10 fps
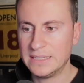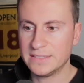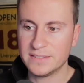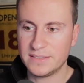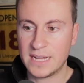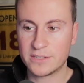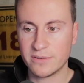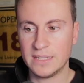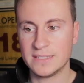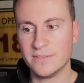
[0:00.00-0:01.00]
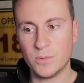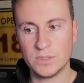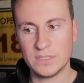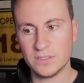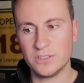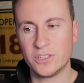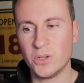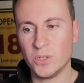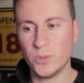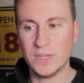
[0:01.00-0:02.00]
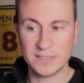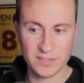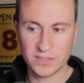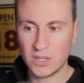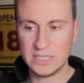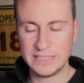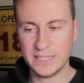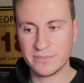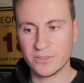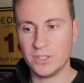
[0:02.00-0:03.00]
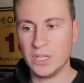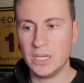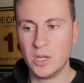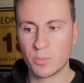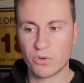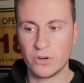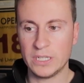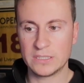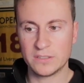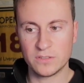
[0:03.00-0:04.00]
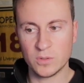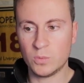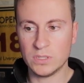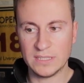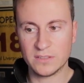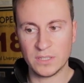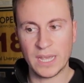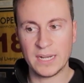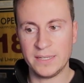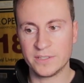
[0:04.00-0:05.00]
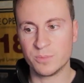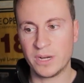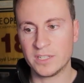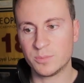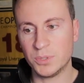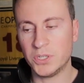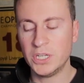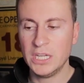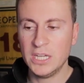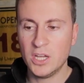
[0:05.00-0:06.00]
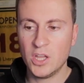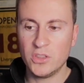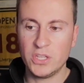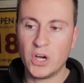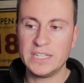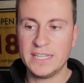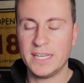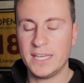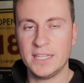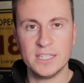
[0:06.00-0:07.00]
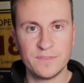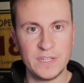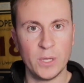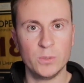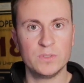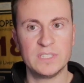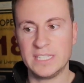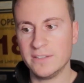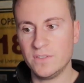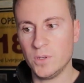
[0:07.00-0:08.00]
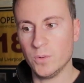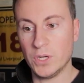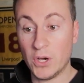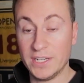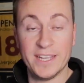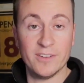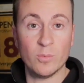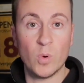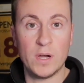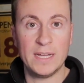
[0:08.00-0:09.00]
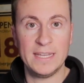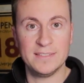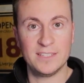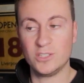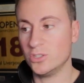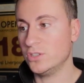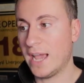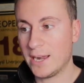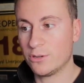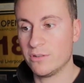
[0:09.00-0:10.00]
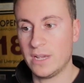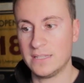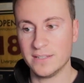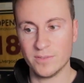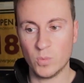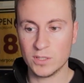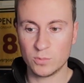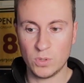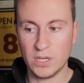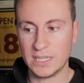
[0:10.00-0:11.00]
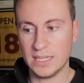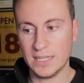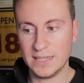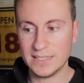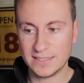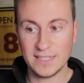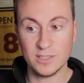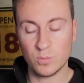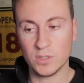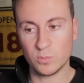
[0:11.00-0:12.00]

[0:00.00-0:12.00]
This is the ad creative I wanted to show you. It's a slightly different product to the one that's on AliExpress, but The idea in this video is to give you an idea of what is a good ad creative and what's working, and this is what's